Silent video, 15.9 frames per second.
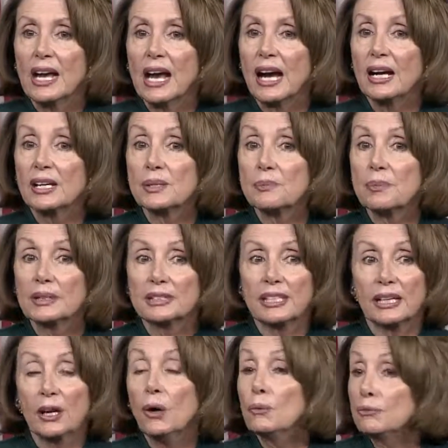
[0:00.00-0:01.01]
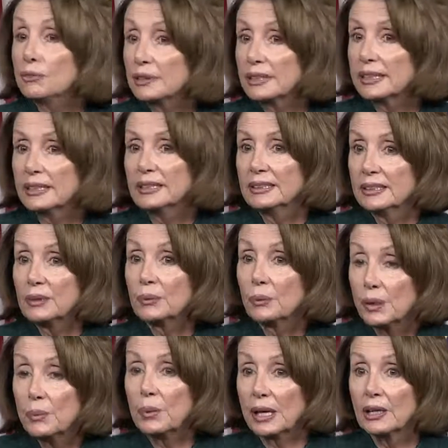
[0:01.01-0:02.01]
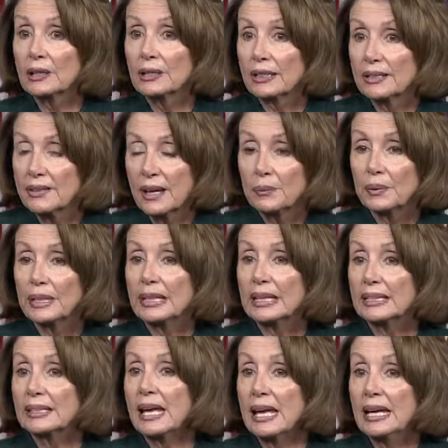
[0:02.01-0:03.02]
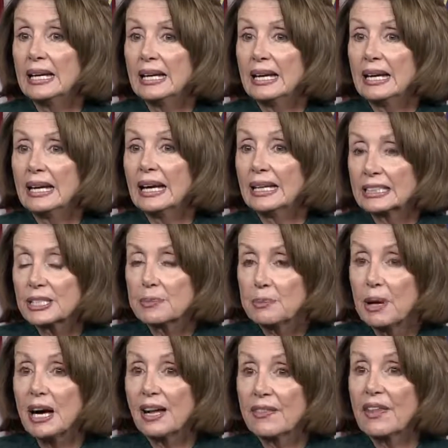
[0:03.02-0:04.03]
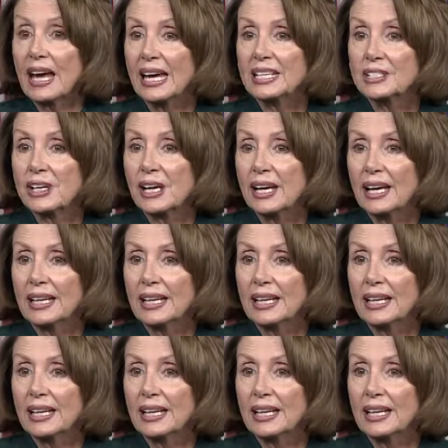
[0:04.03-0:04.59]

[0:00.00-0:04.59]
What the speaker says: But hopefully we will, and then we can act upon that.